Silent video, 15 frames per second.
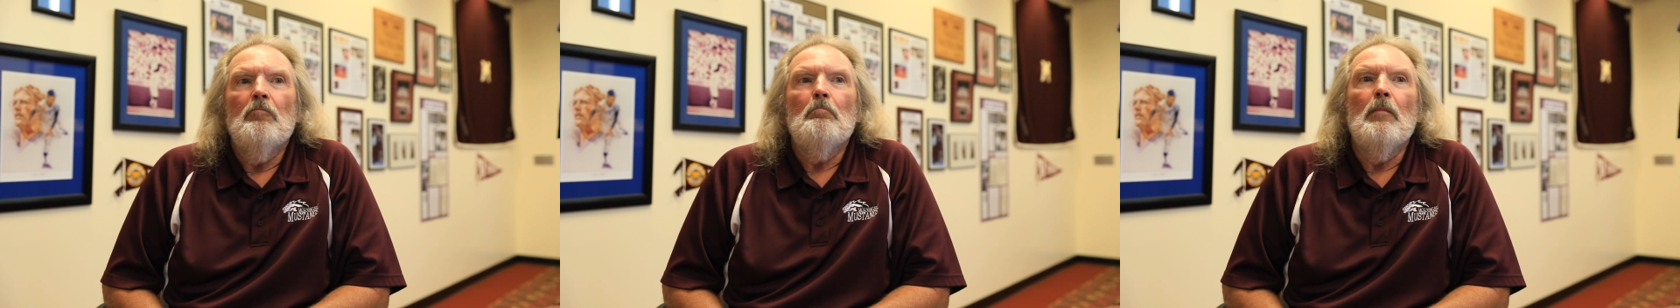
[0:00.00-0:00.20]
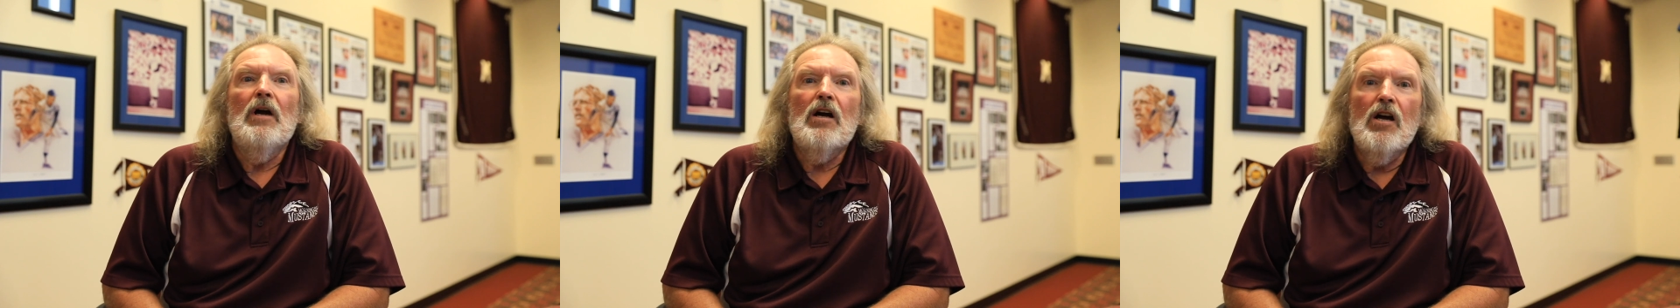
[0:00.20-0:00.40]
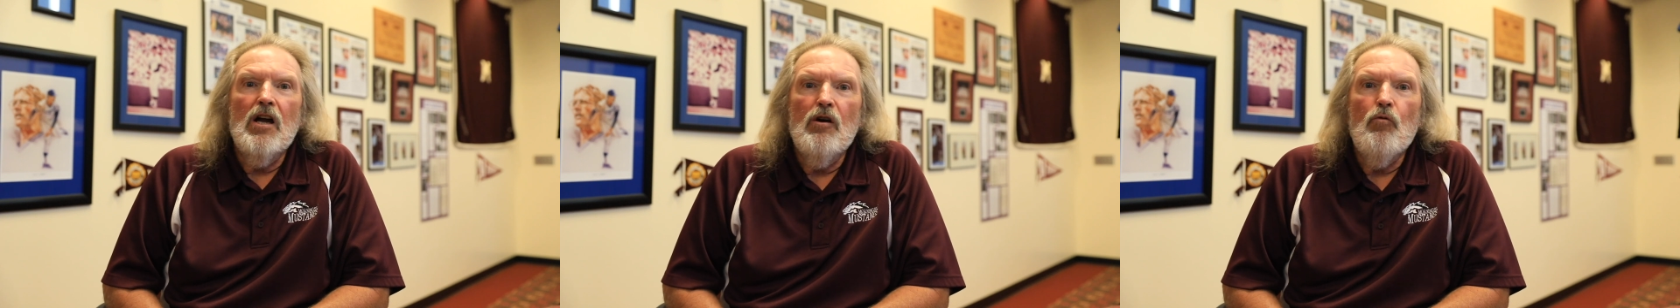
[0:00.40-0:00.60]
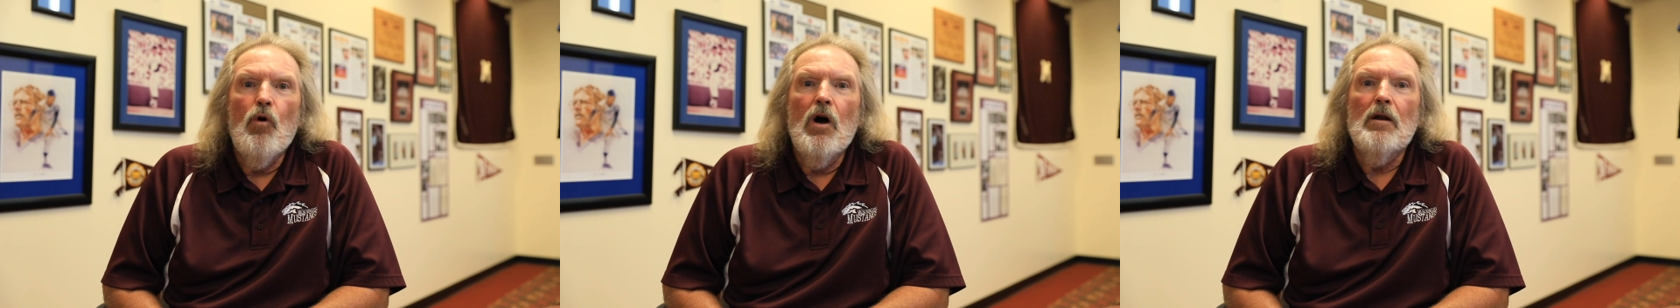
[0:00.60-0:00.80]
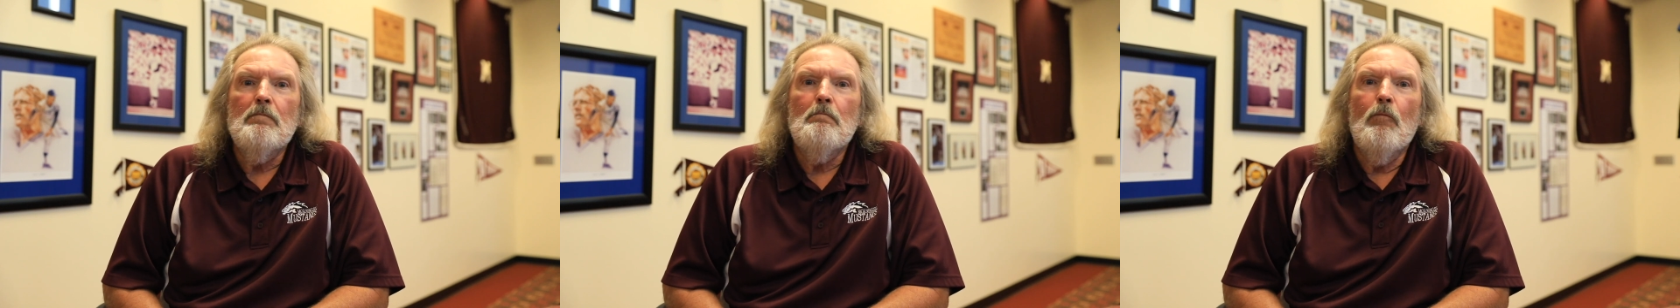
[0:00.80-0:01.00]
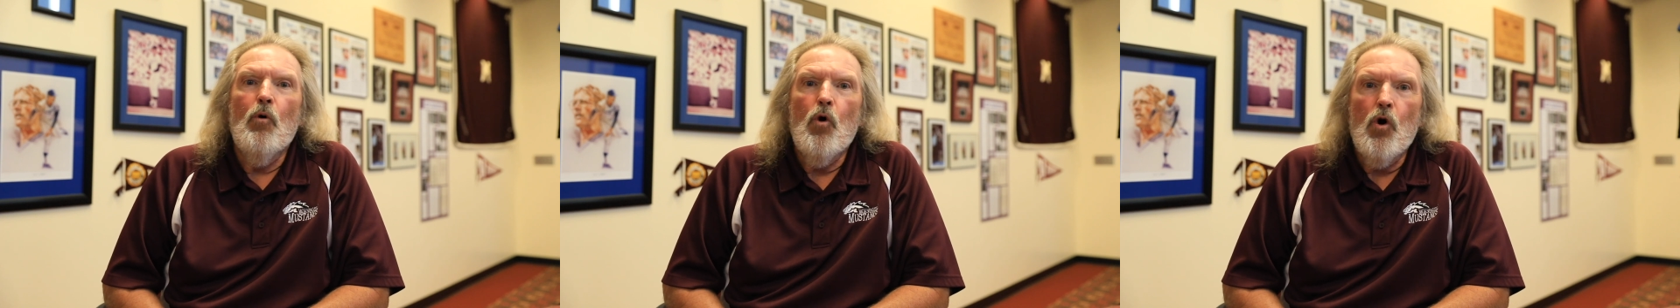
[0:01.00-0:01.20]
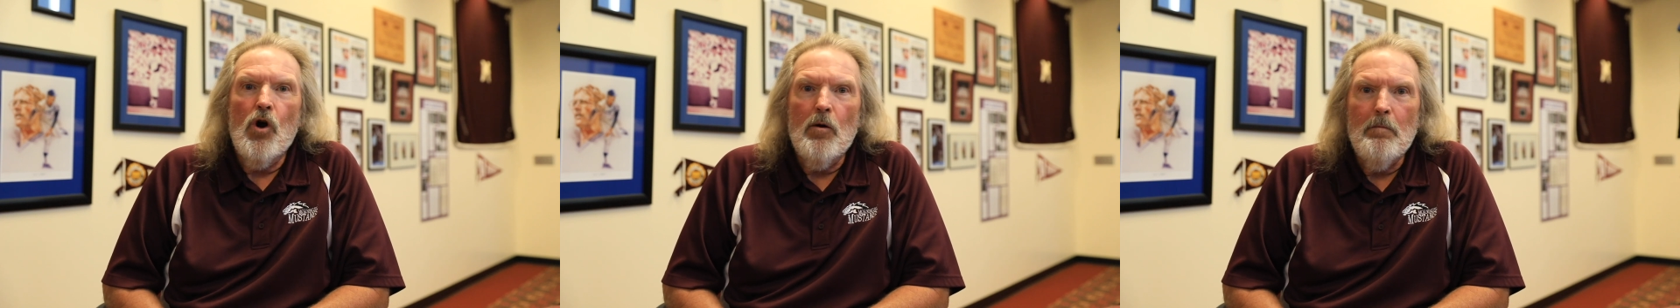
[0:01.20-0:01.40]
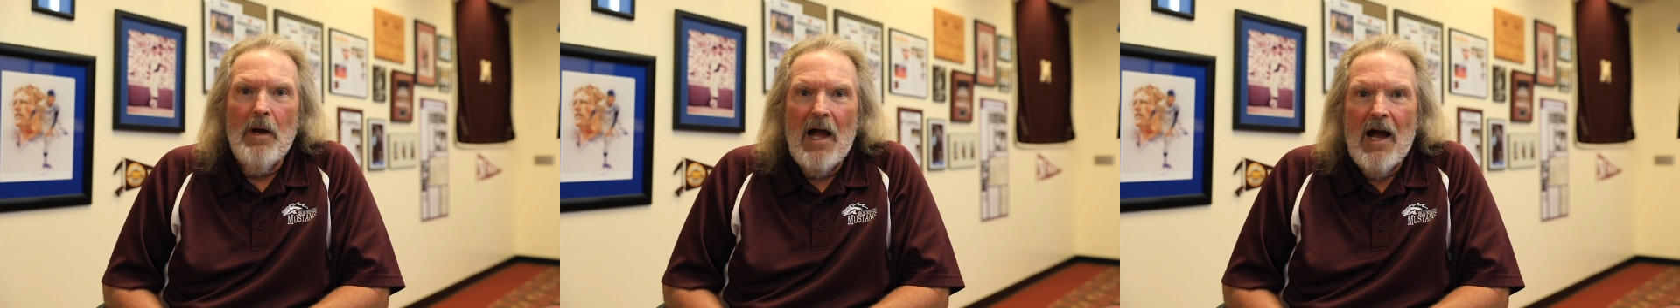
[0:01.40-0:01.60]
Mary won
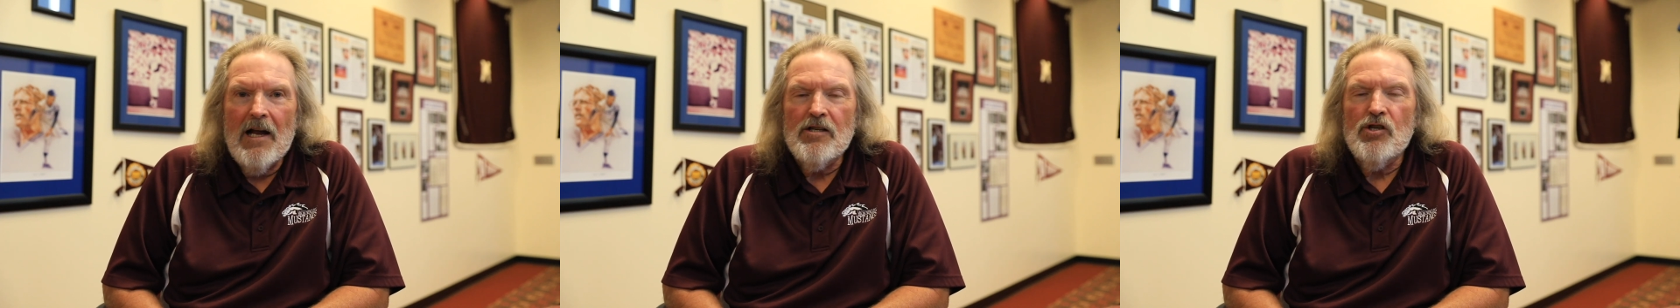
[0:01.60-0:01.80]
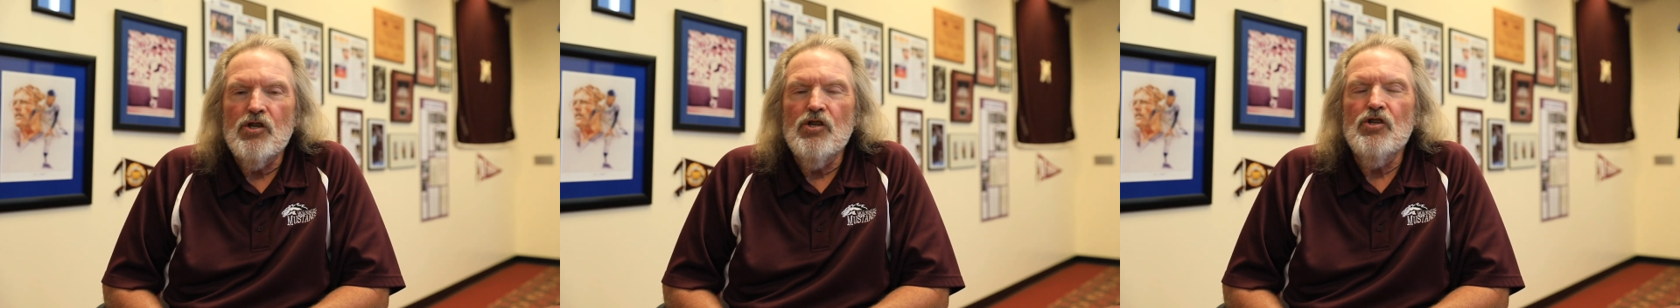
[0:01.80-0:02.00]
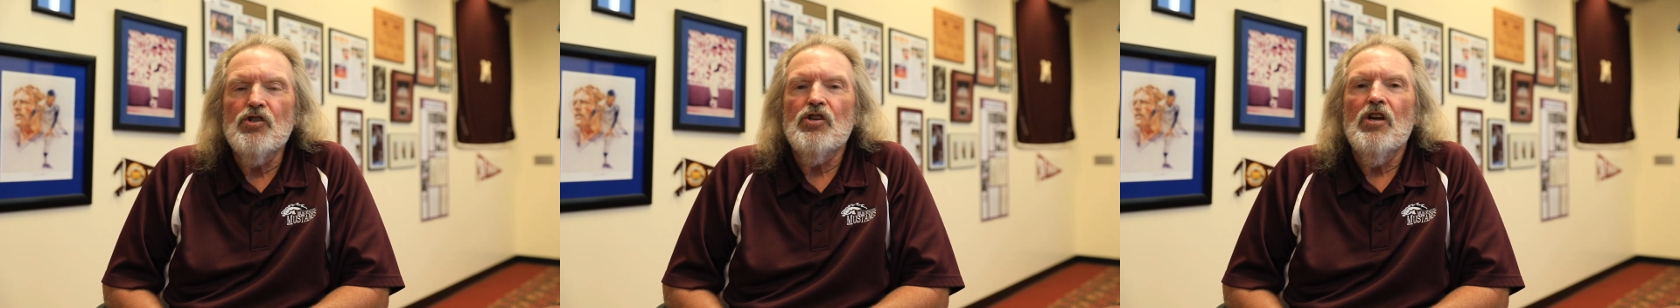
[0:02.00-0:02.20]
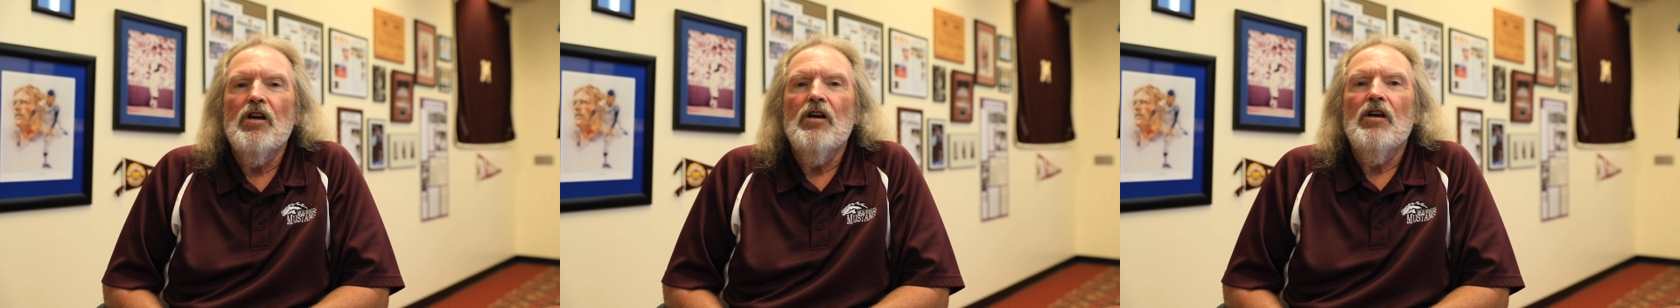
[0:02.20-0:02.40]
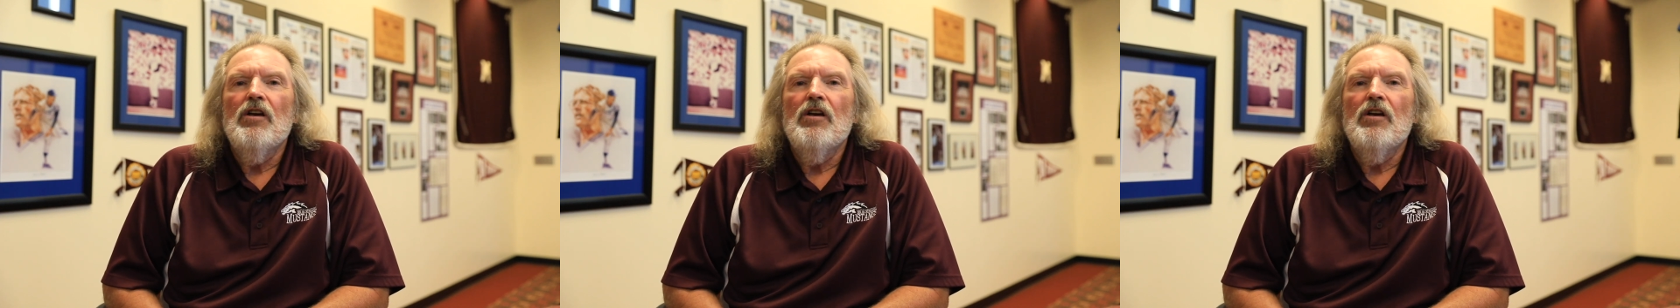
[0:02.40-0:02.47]
more matches